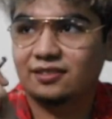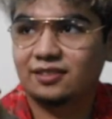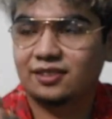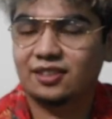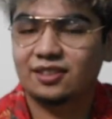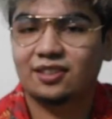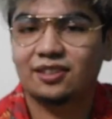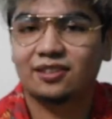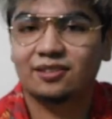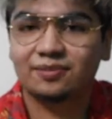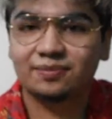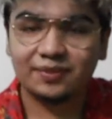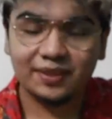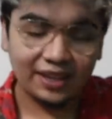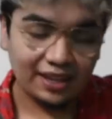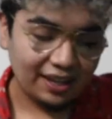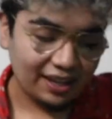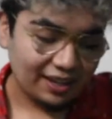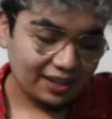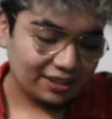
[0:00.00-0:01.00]
you know,
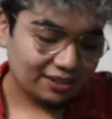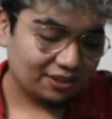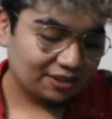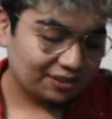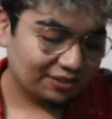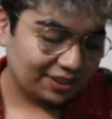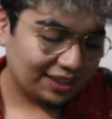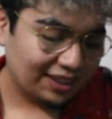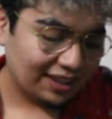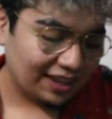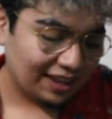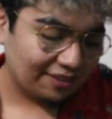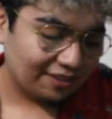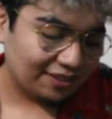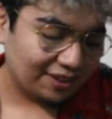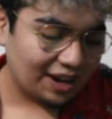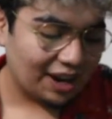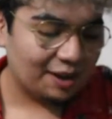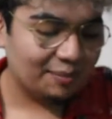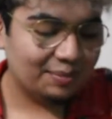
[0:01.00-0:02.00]
so if that
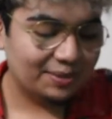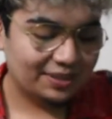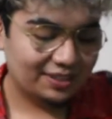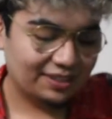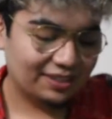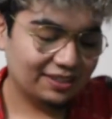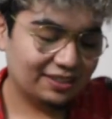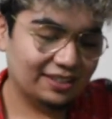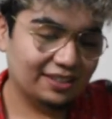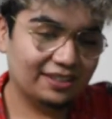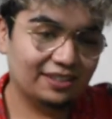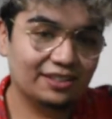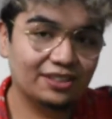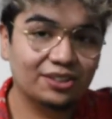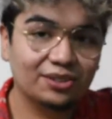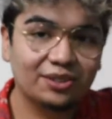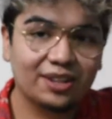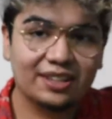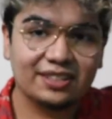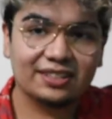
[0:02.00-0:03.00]
ever happens this year in
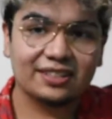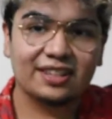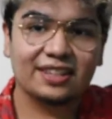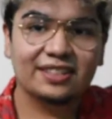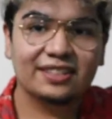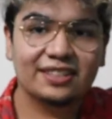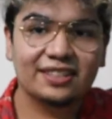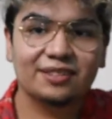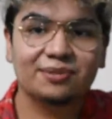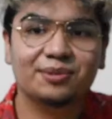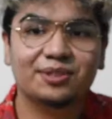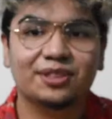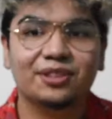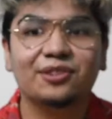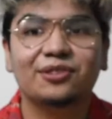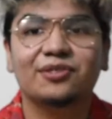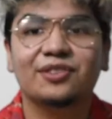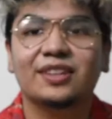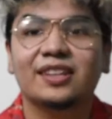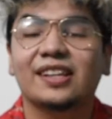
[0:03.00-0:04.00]
2019 where
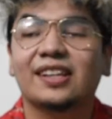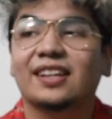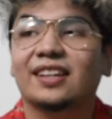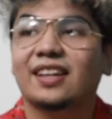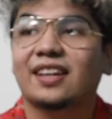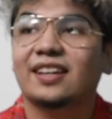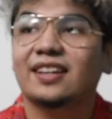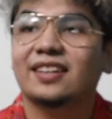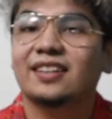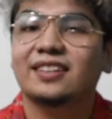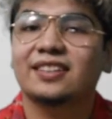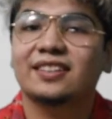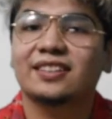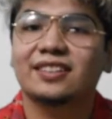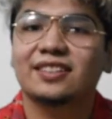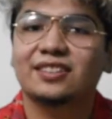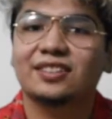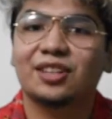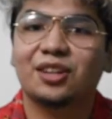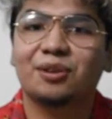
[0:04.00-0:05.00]
you're feeling like
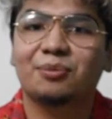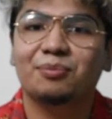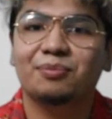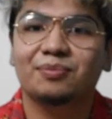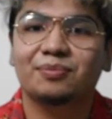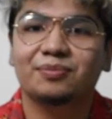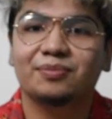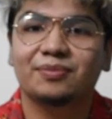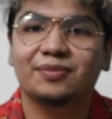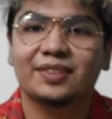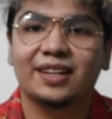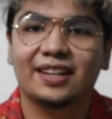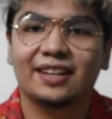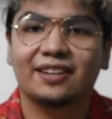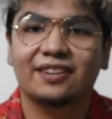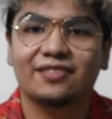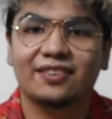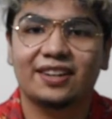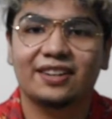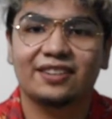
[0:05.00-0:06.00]
some
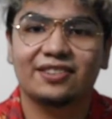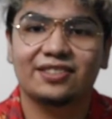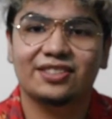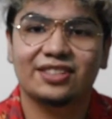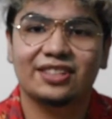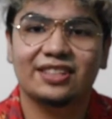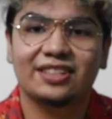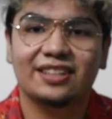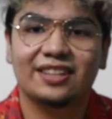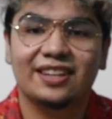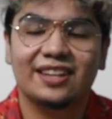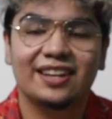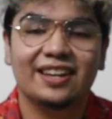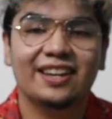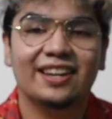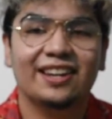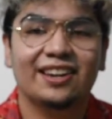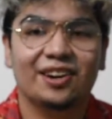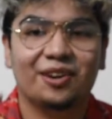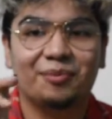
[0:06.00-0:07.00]
negative energy,
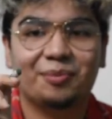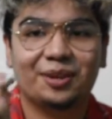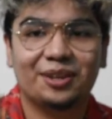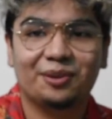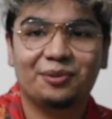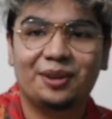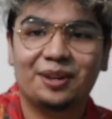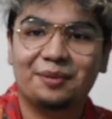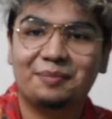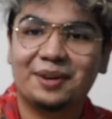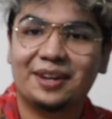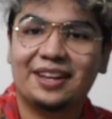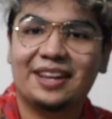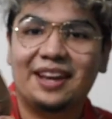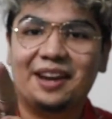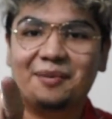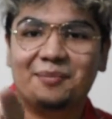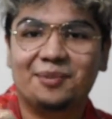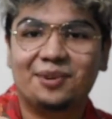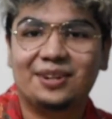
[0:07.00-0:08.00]
oh, by the way, my
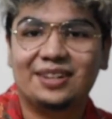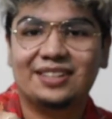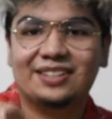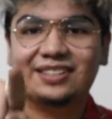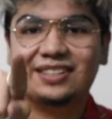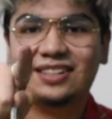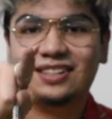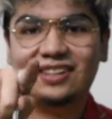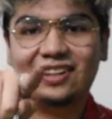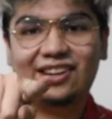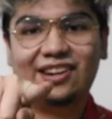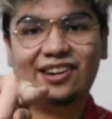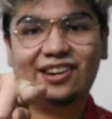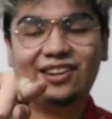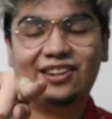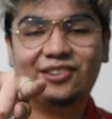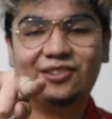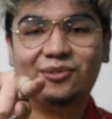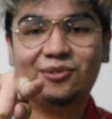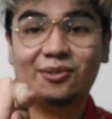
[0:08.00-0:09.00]
camera is like
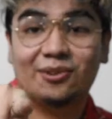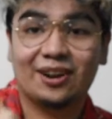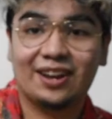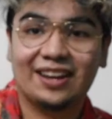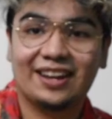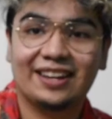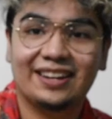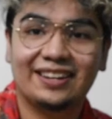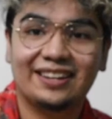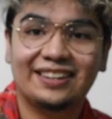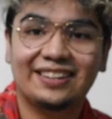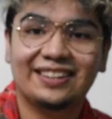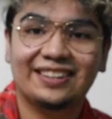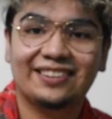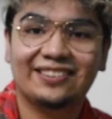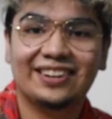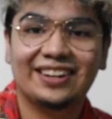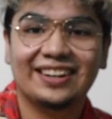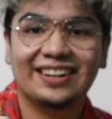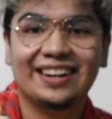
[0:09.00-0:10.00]
on red
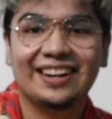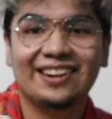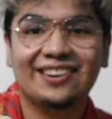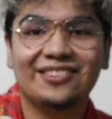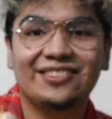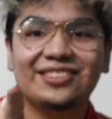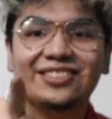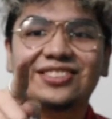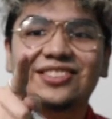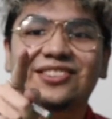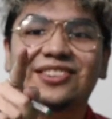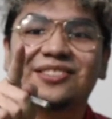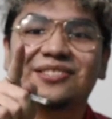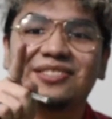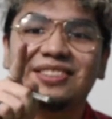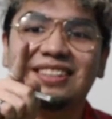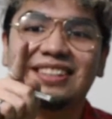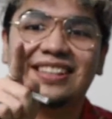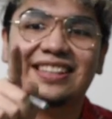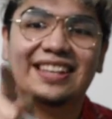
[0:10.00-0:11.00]
right now, so
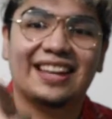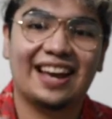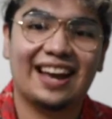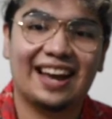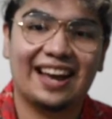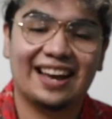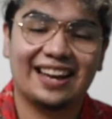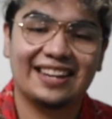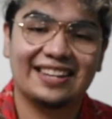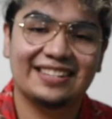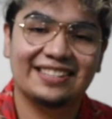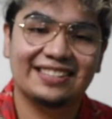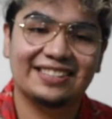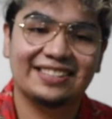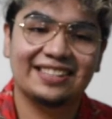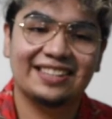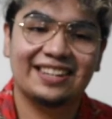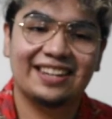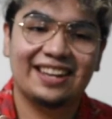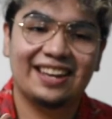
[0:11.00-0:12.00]
if it
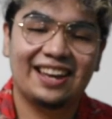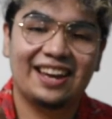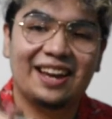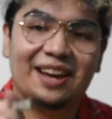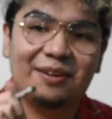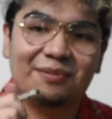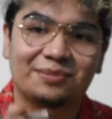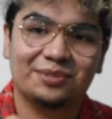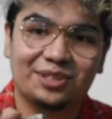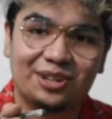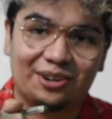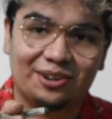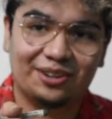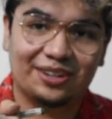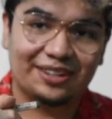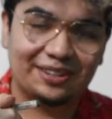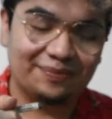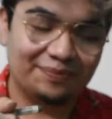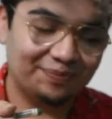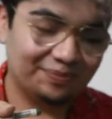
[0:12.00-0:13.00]
dies, I'm
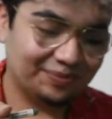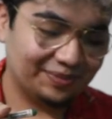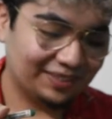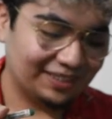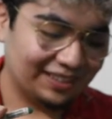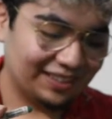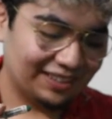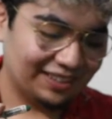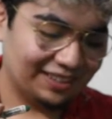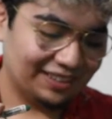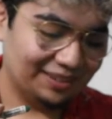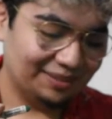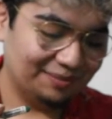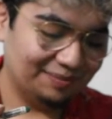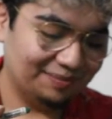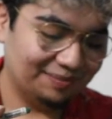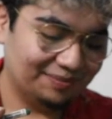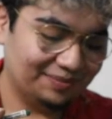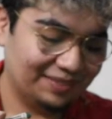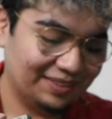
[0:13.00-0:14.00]
sorry.
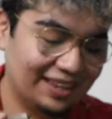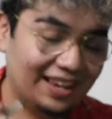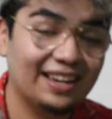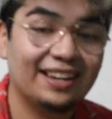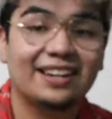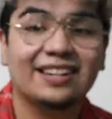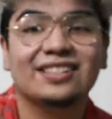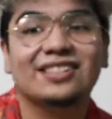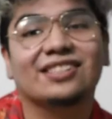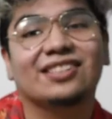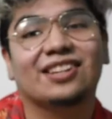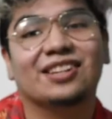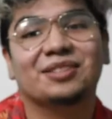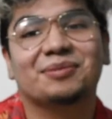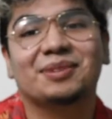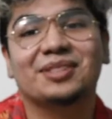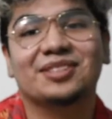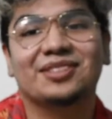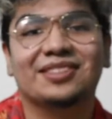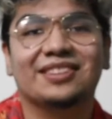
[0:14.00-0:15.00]
And I just lost
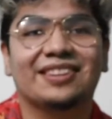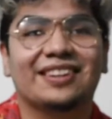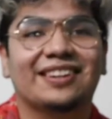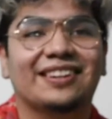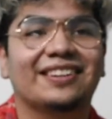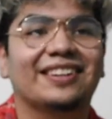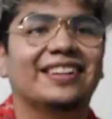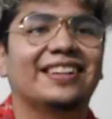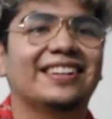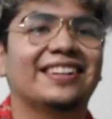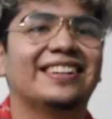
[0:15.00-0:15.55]
my train of thought.